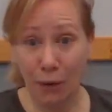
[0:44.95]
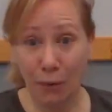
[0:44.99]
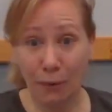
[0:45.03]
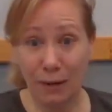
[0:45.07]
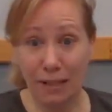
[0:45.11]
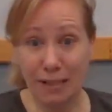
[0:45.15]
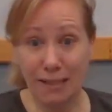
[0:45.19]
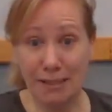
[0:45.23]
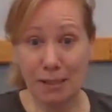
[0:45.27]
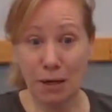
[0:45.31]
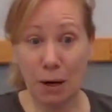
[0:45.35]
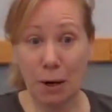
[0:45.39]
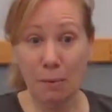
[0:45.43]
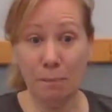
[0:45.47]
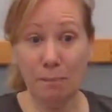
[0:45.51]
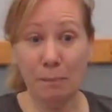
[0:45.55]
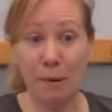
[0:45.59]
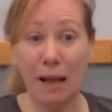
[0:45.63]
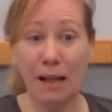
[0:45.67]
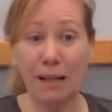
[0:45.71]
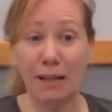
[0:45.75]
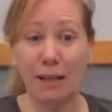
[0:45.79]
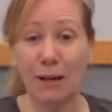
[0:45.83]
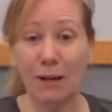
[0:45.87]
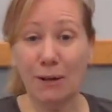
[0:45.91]
We stomp
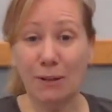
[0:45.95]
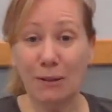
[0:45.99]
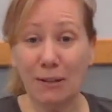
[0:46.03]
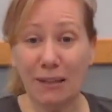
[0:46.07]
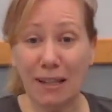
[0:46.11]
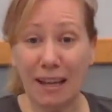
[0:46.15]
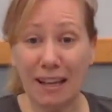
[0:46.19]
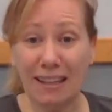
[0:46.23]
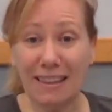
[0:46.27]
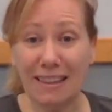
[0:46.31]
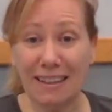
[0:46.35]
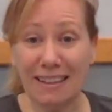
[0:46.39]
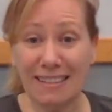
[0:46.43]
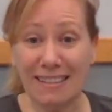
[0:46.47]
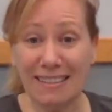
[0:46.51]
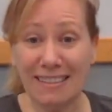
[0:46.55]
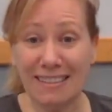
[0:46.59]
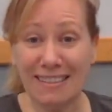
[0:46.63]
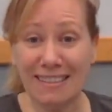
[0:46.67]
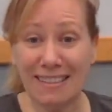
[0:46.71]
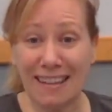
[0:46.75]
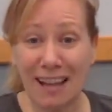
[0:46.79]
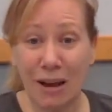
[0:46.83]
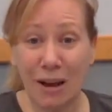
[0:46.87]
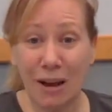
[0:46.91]
hello like
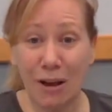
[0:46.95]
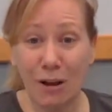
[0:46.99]
this.